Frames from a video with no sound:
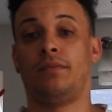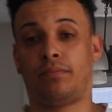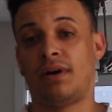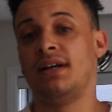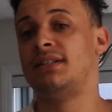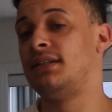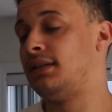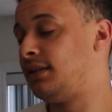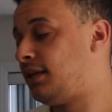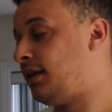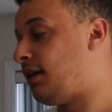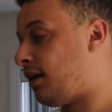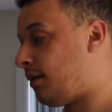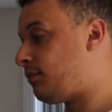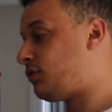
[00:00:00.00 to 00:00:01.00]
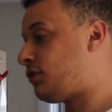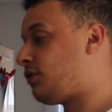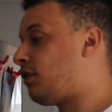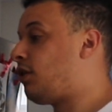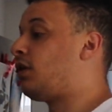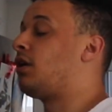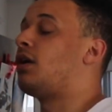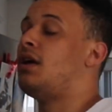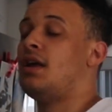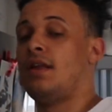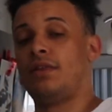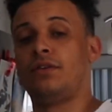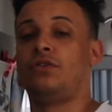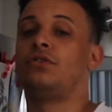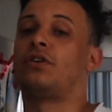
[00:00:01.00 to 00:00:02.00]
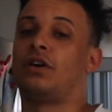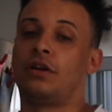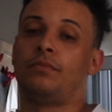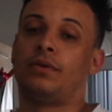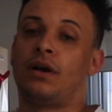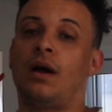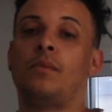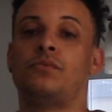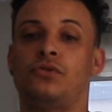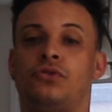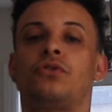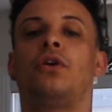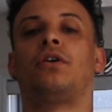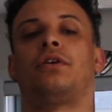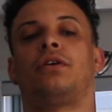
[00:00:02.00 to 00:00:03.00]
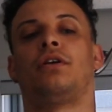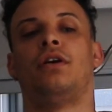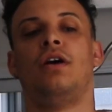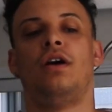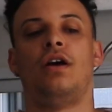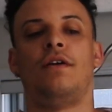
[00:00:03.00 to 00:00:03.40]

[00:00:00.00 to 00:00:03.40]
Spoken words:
presently I'm strong, then you're going to become stronger.